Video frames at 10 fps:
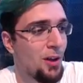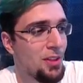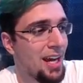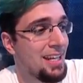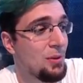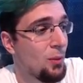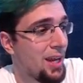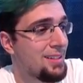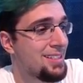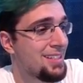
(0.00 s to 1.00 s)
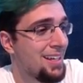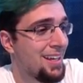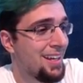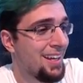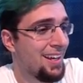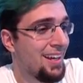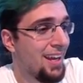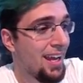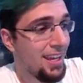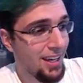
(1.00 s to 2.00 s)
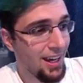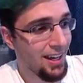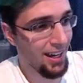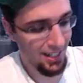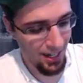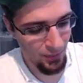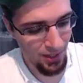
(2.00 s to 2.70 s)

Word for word: that I didn't wait. Hey, I got one of